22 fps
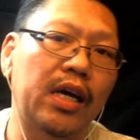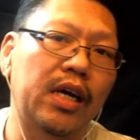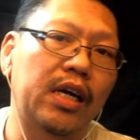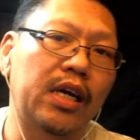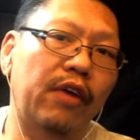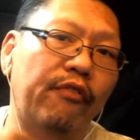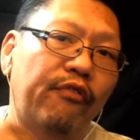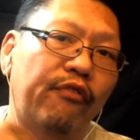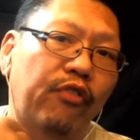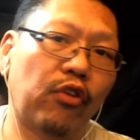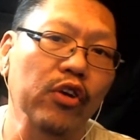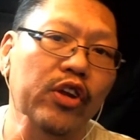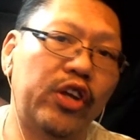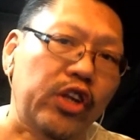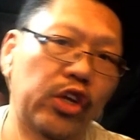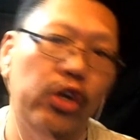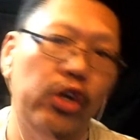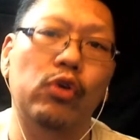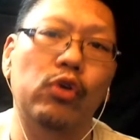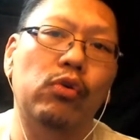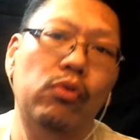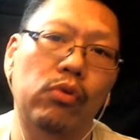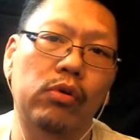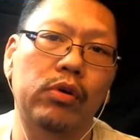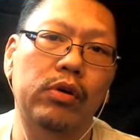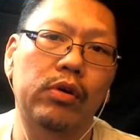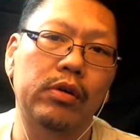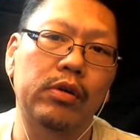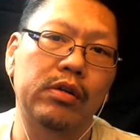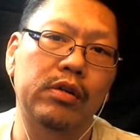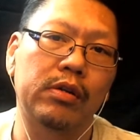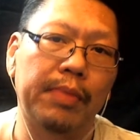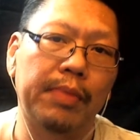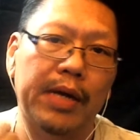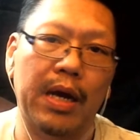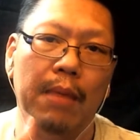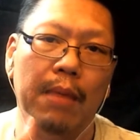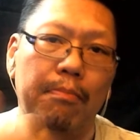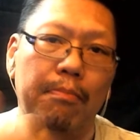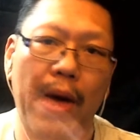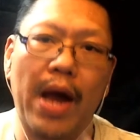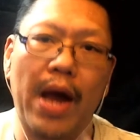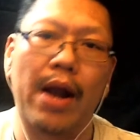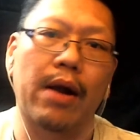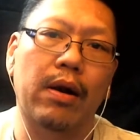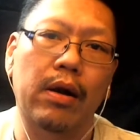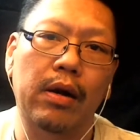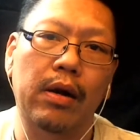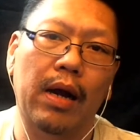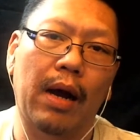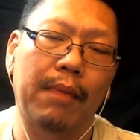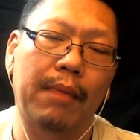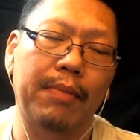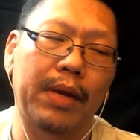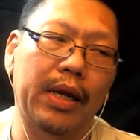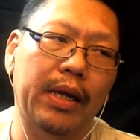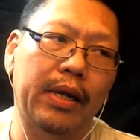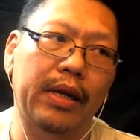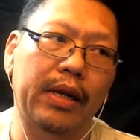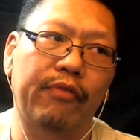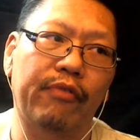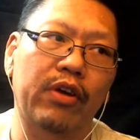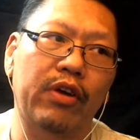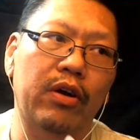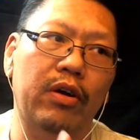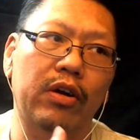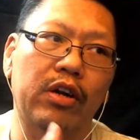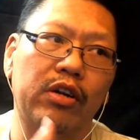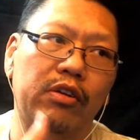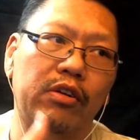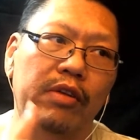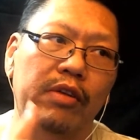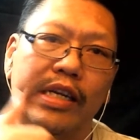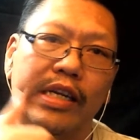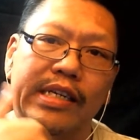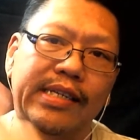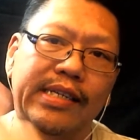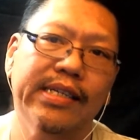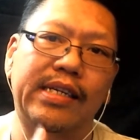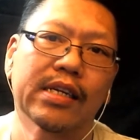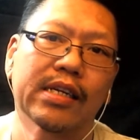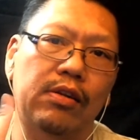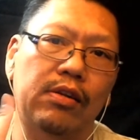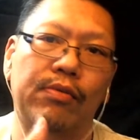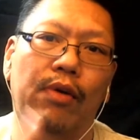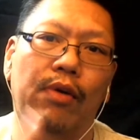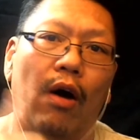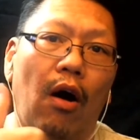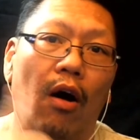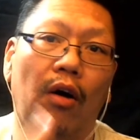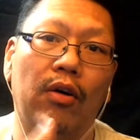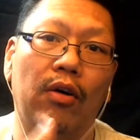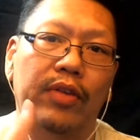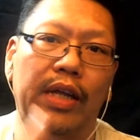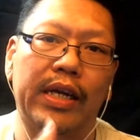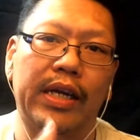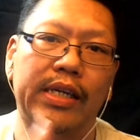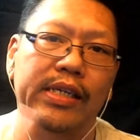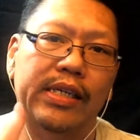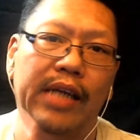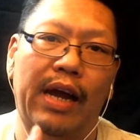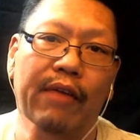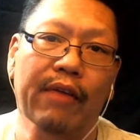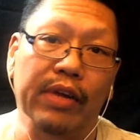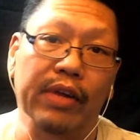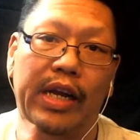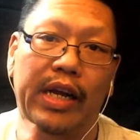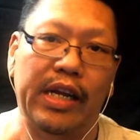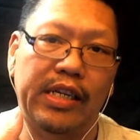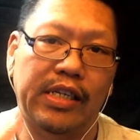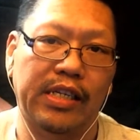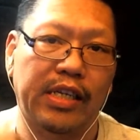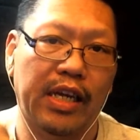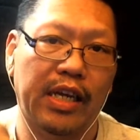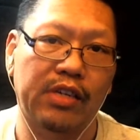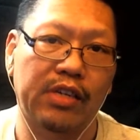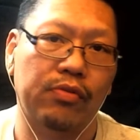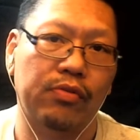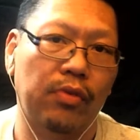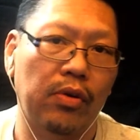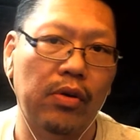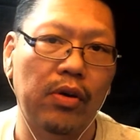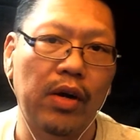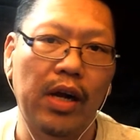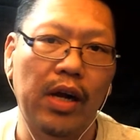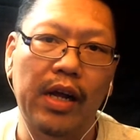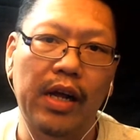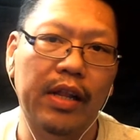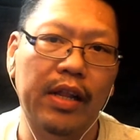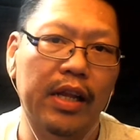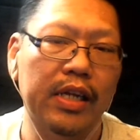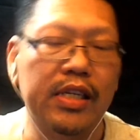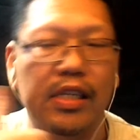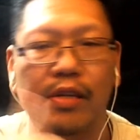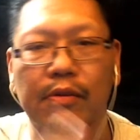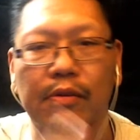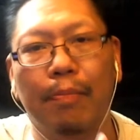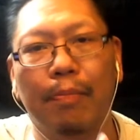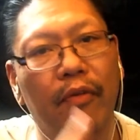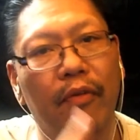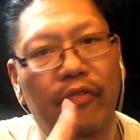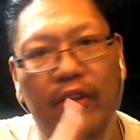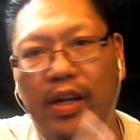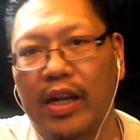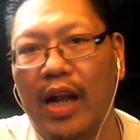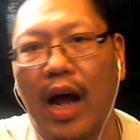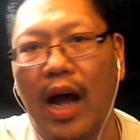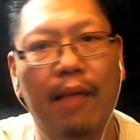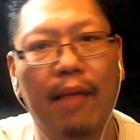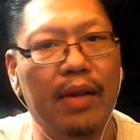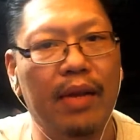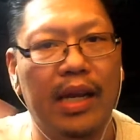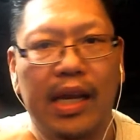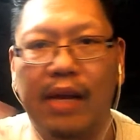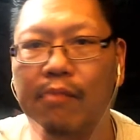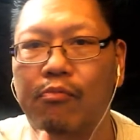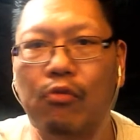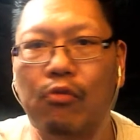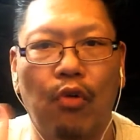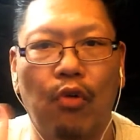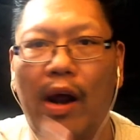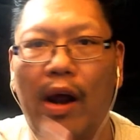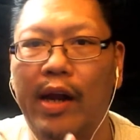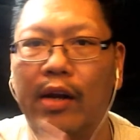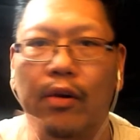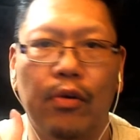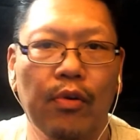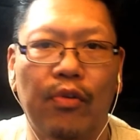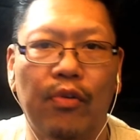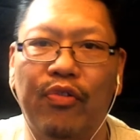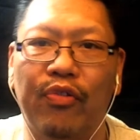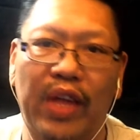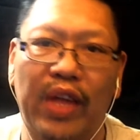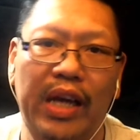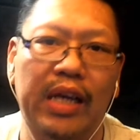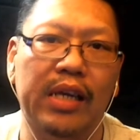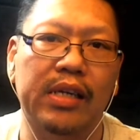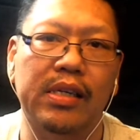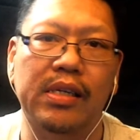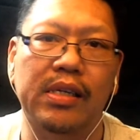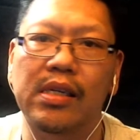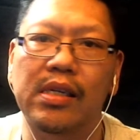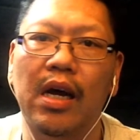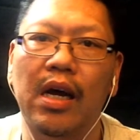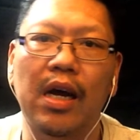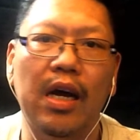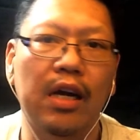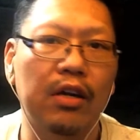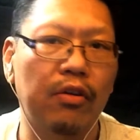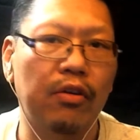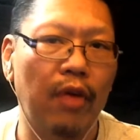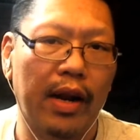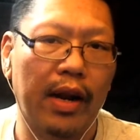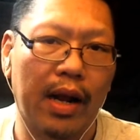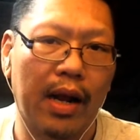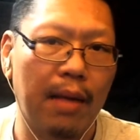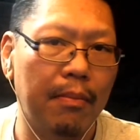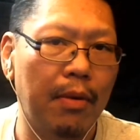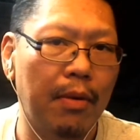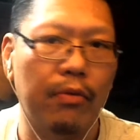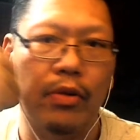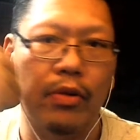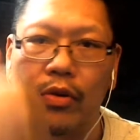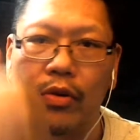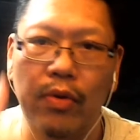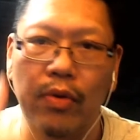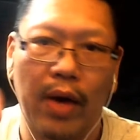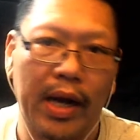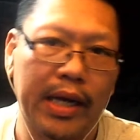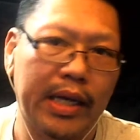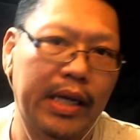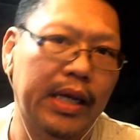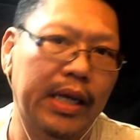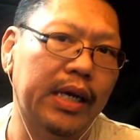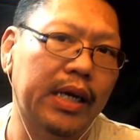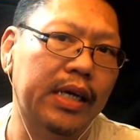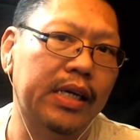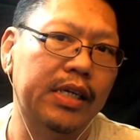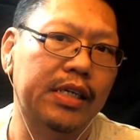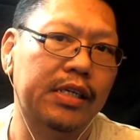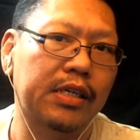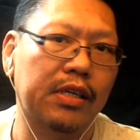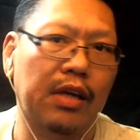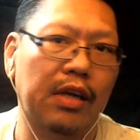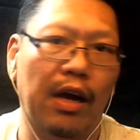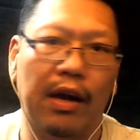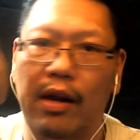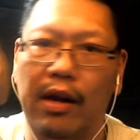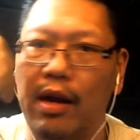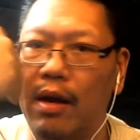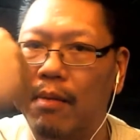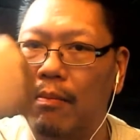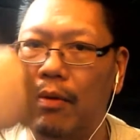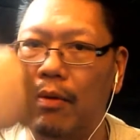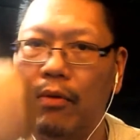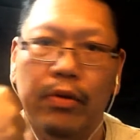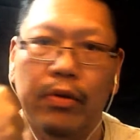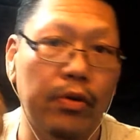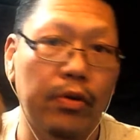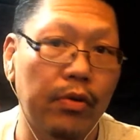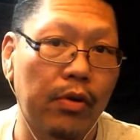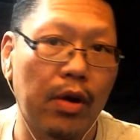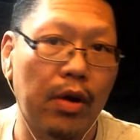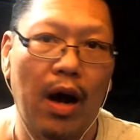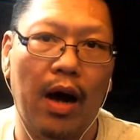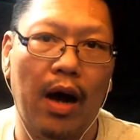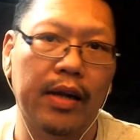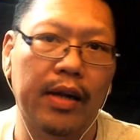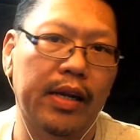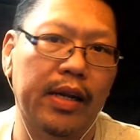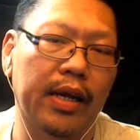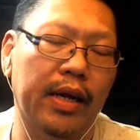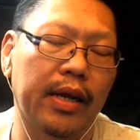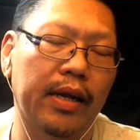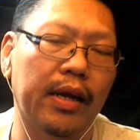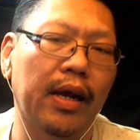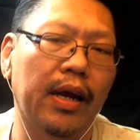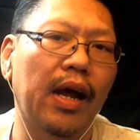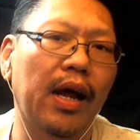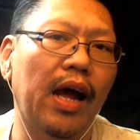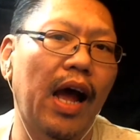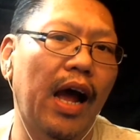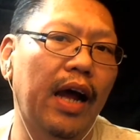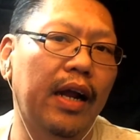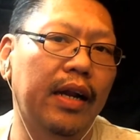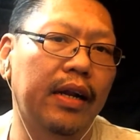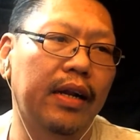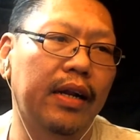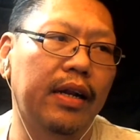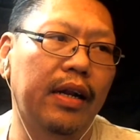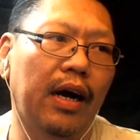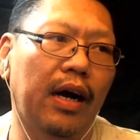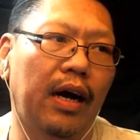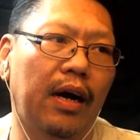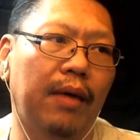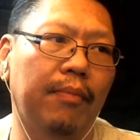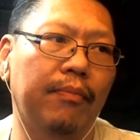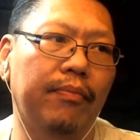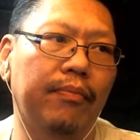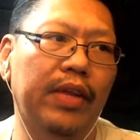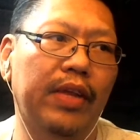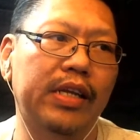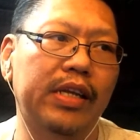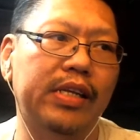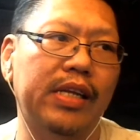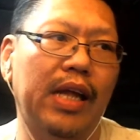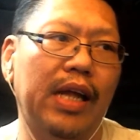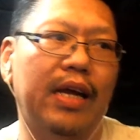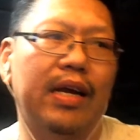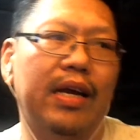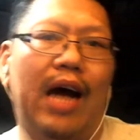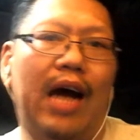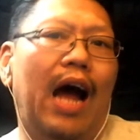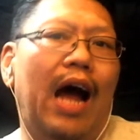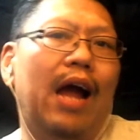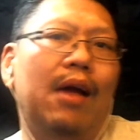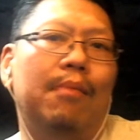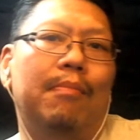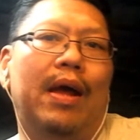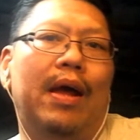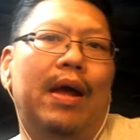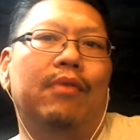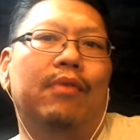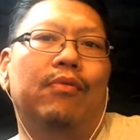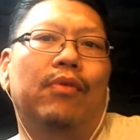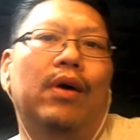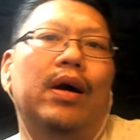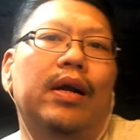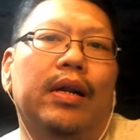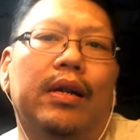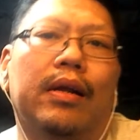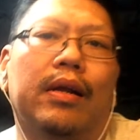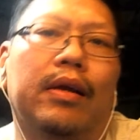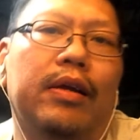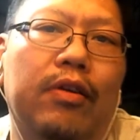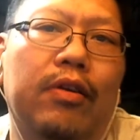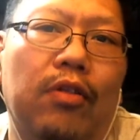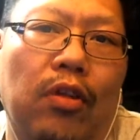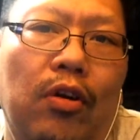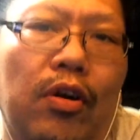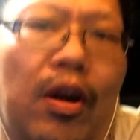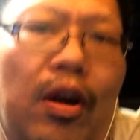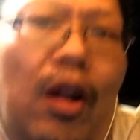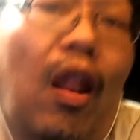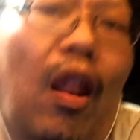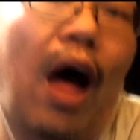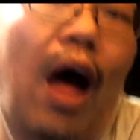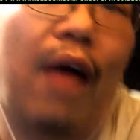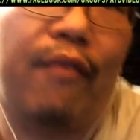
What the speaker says: for you to become better. I mean, if you're going to stick to an all-day, everyday schedule, then it's the perfect time to keep trying new things, try to come up with new ideas, kind of come up with new content. And it's like an Iron Man run. You learn a lot